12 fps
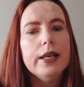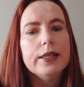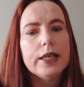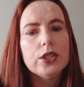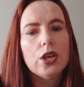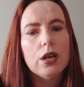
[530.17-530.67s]

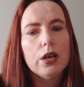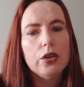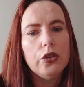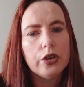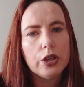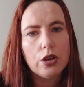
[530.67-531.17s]
TikTok,
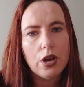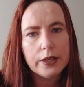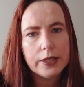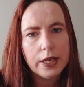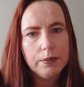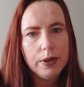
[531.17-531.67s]
you can
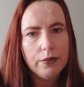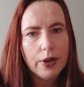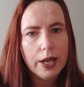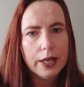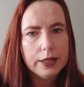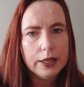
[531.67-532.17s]
contact me
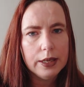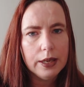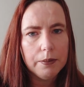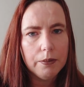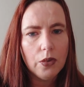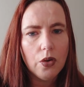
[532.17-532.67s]
via
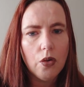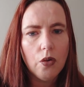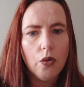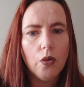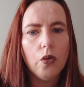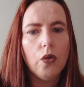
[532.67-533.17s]
DM,
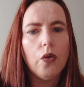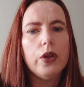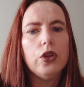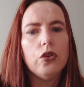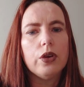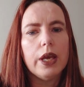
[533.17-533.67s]
or
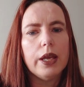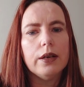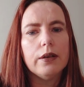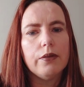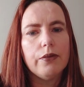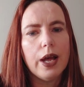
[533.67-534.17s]
you
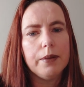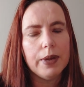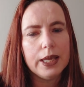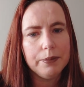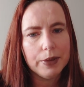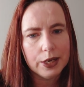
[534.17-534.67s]
can find
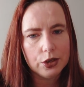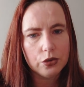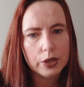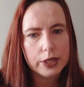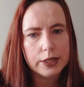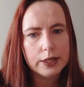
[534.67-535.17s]
my email
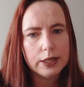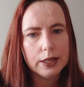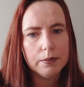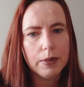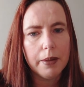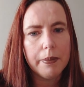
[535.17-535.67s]
address
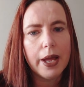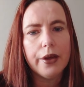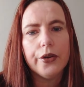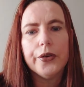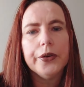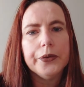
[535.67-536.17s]
in my
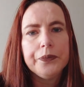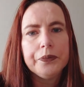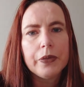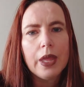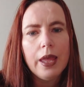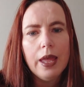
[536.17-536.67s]
bio,
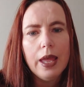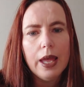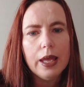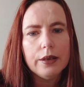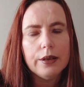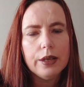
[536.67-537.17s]

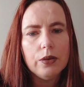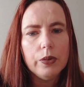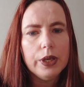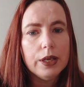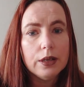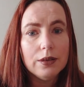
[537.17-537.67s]
and then
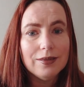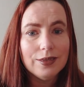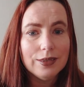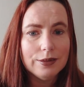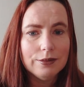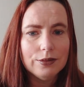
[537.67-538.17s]
we can
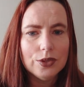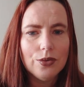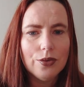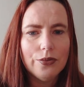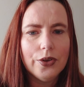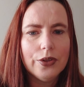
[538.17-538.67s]

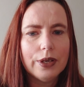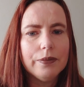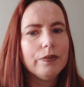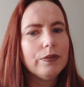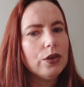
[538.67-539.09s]
talk further.